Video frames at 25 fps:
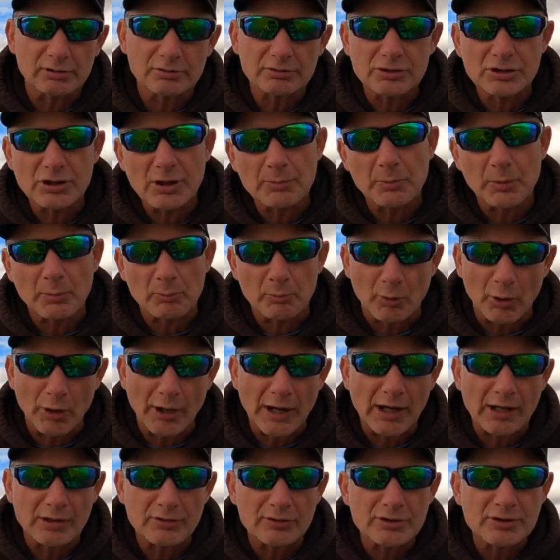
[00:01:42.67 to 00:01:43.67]
cheaper
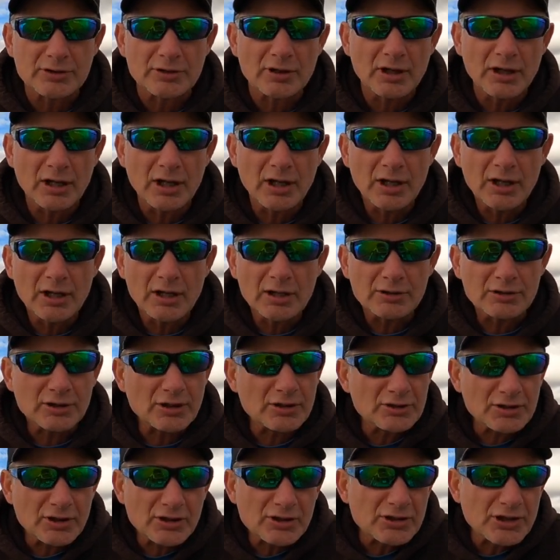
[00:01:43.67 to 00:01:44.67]
brands,
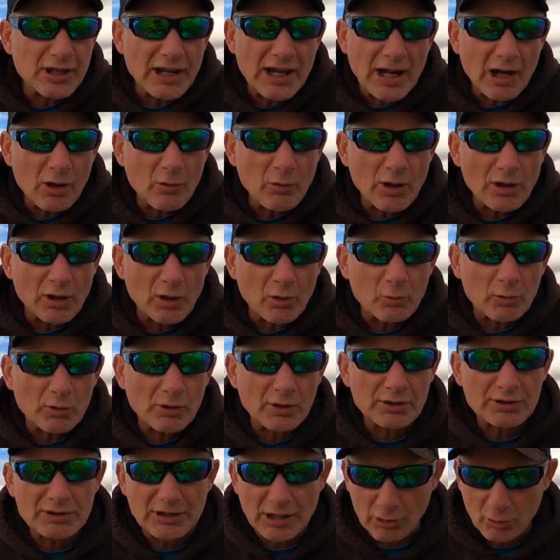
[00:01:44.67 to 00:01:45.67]
just to see how well it
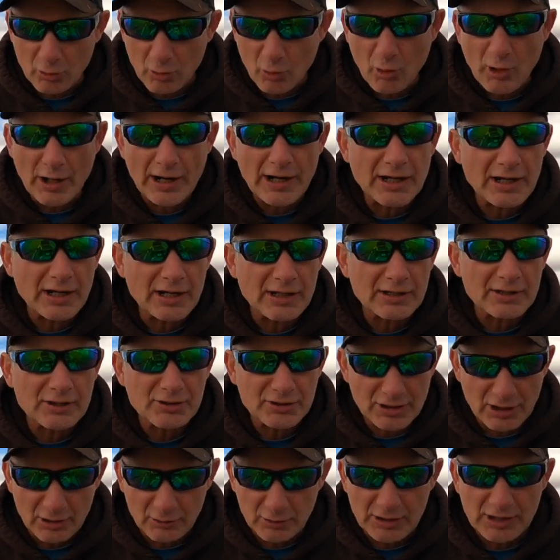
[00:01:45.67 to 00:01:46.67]
works, how quiet it
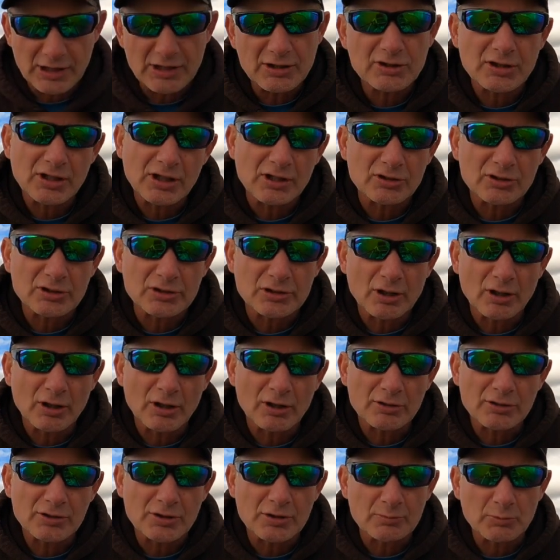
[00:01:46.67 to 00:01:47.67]
is, how easy it
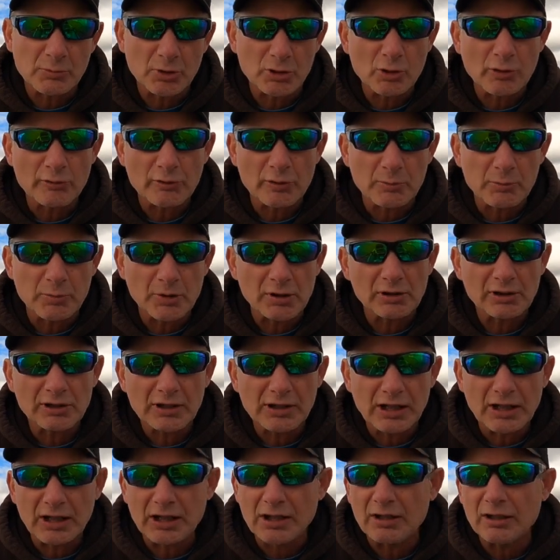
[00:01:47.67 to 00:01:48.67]
starts,
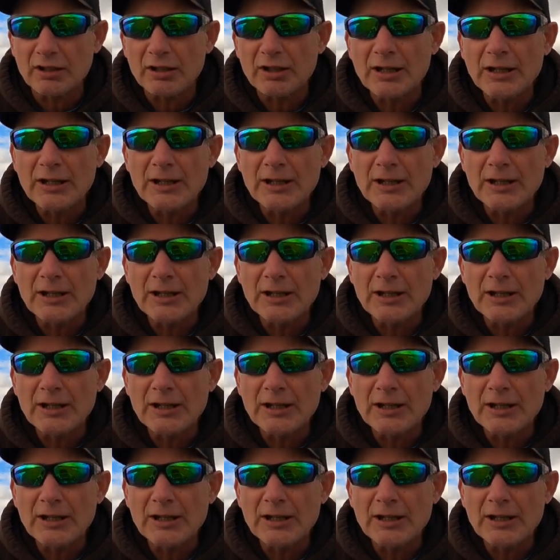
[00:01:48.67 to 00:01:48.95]
maneuverability,